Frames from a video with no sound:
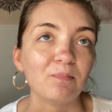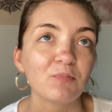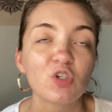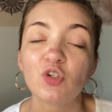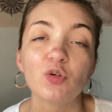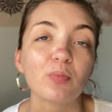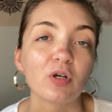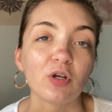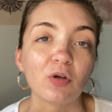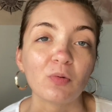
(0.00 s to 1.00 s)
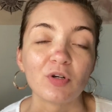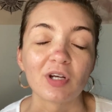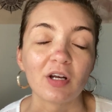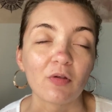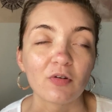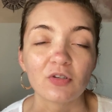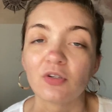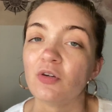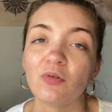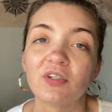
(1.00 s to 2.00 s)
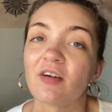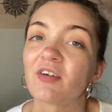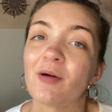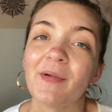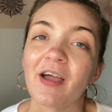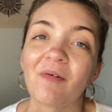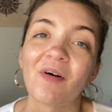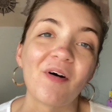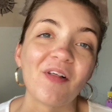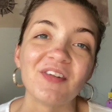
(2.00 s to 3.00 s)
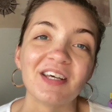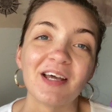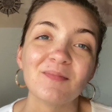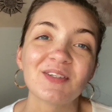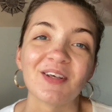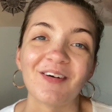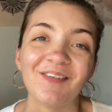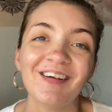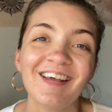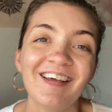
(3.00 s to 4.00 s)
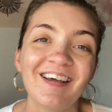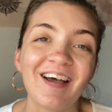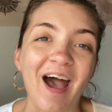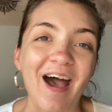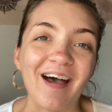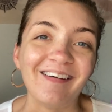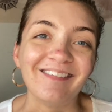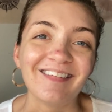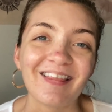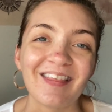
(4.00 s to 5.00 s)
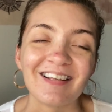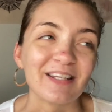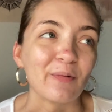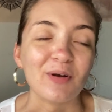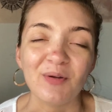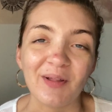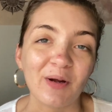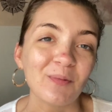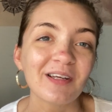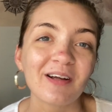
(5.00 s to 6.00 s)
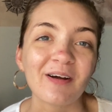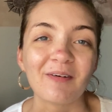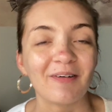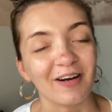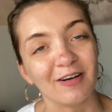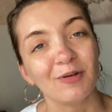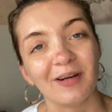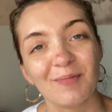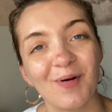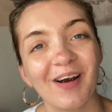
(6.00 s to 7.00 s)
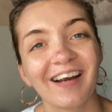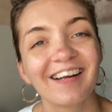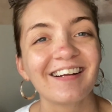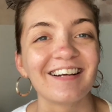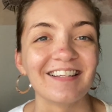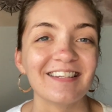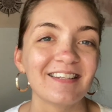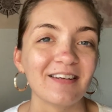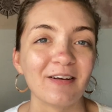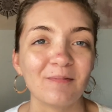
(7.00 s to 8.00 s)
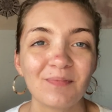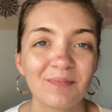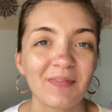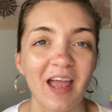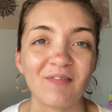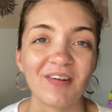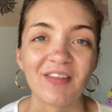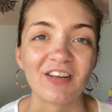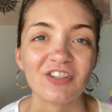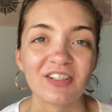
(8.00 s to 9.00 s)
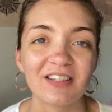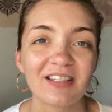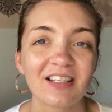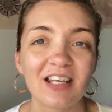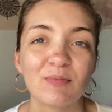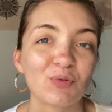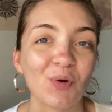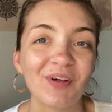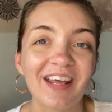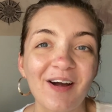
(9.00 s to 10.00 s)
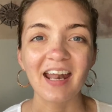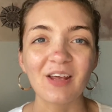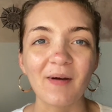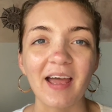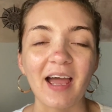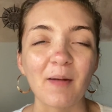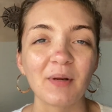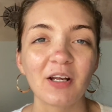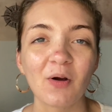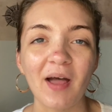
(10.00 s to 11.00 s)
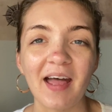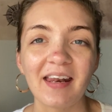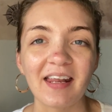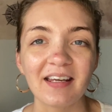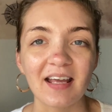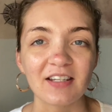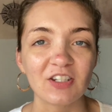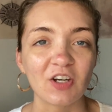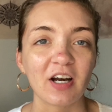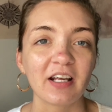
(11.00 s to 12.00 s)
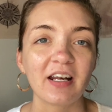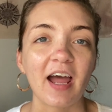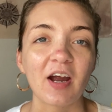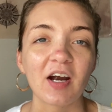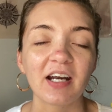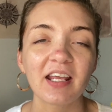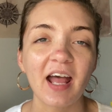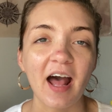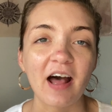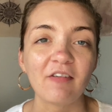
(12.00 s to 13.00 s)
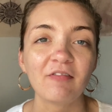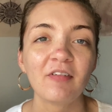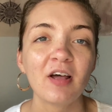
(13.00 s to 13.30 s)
super new, which I know there's new stuff coming out all the time. So things that were new like a week ago aren't new anymore because, you know, everything just keeps rolling out. Anyway, I'm gonna go ahead and get started. I already have